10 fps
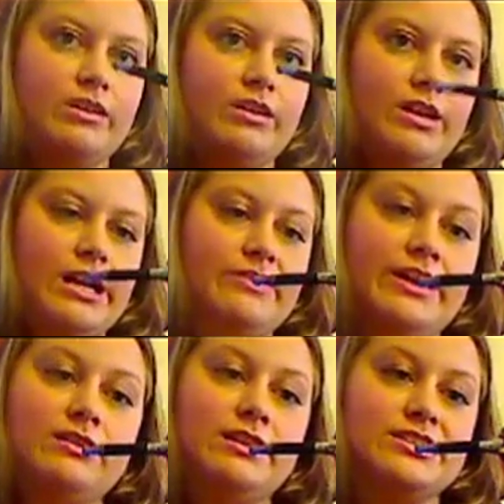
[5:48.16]

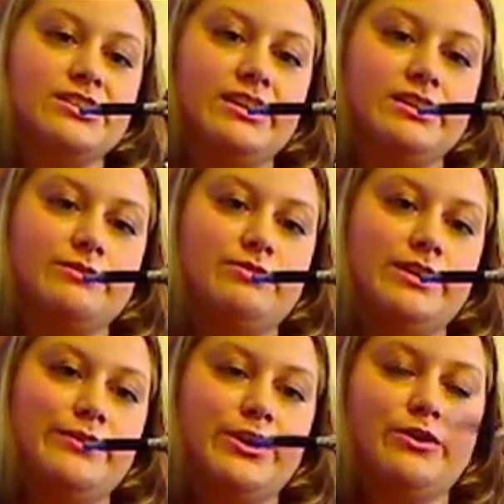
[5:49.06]
that'll actually get the
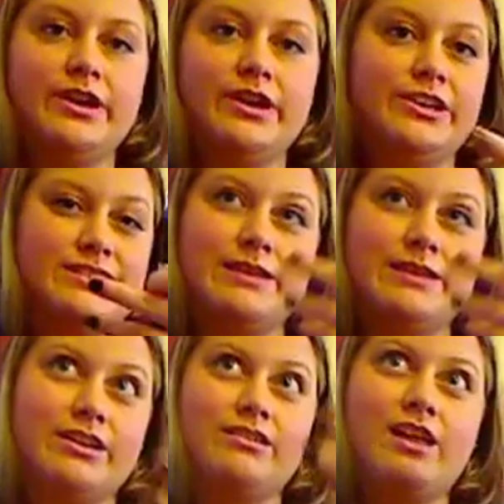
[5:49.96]
flavor going. You can see I'm
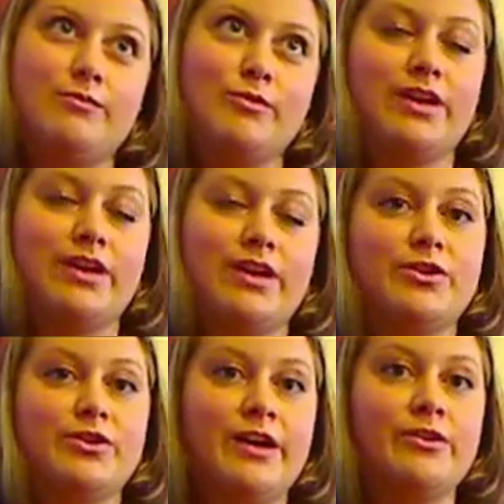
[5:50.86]
getting a lot more vapor
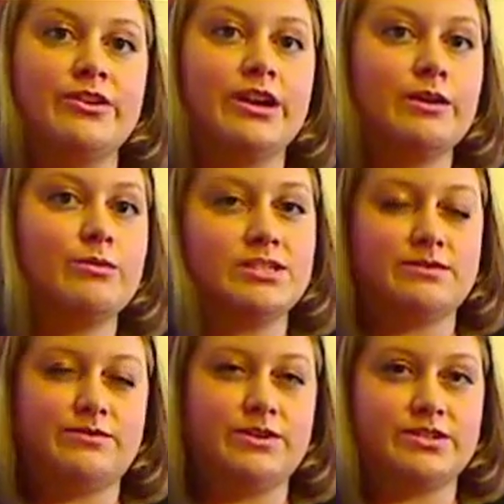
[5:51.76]
now than I was the
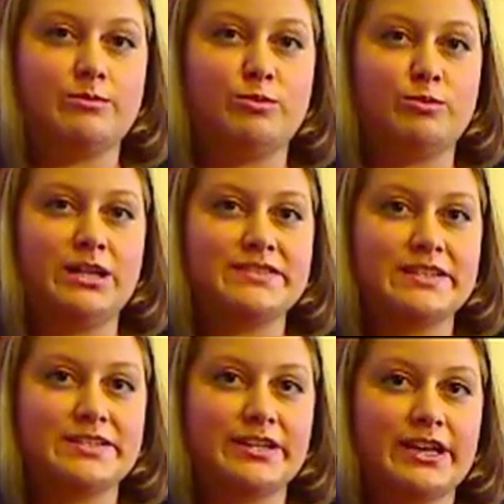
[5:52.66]
first couple puffs I
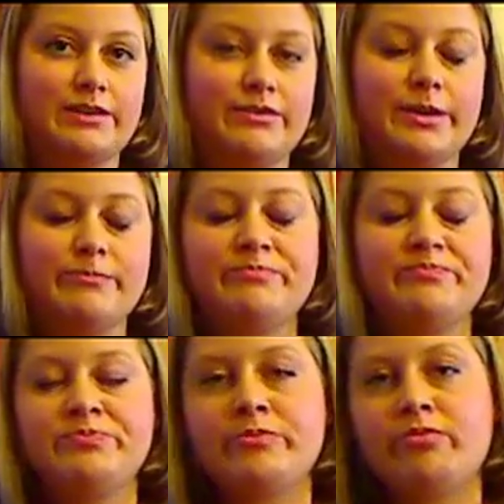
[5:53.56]
took out of it.
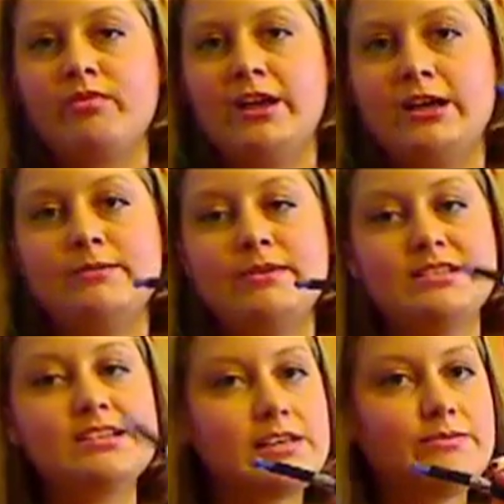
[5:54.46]
And it
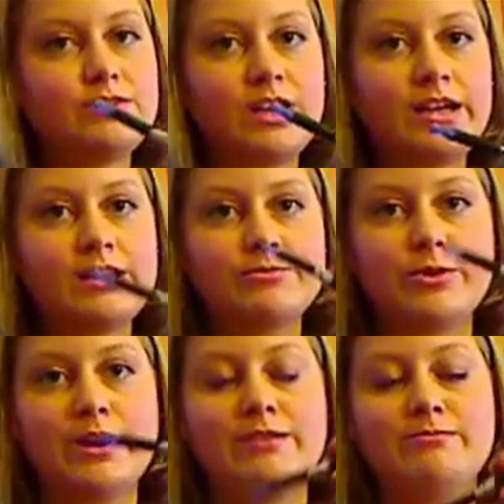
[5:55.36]
does have a lot of
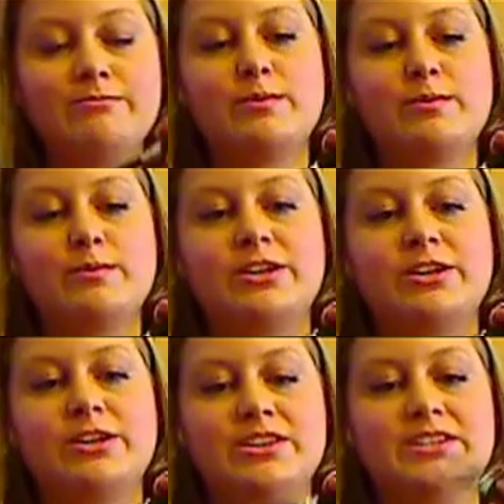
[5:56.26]
great vapor
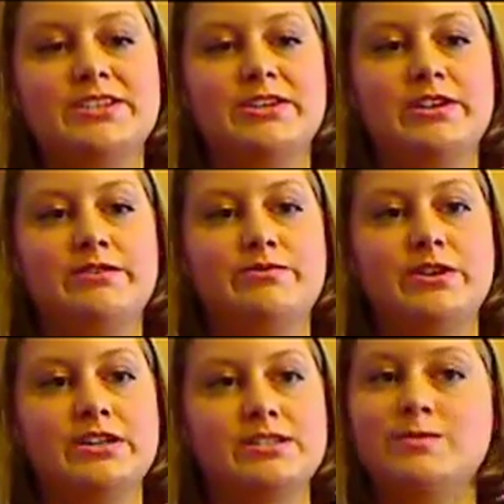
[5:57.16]
production on this unit for
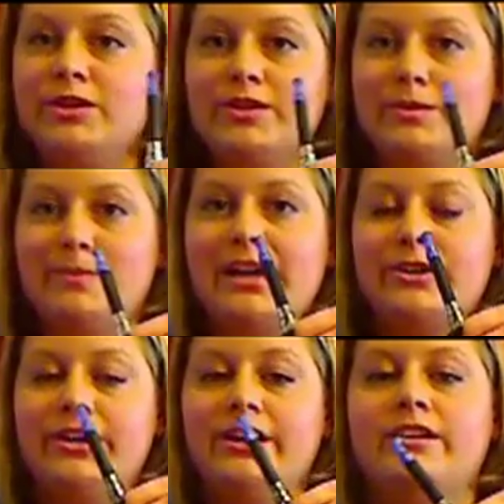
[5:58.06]
a smaller
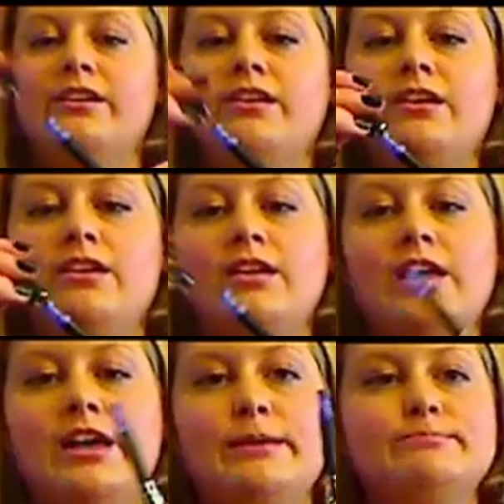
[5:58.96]
battery.
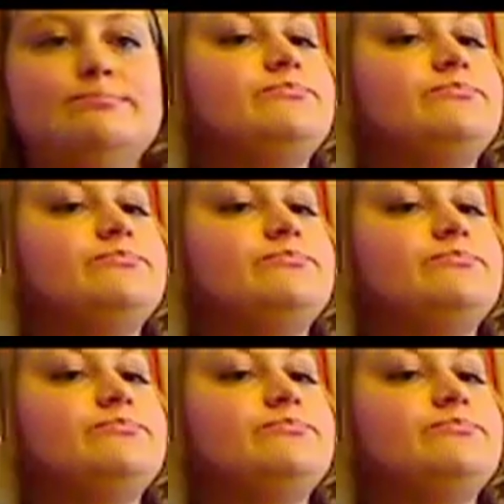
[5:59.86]
Now,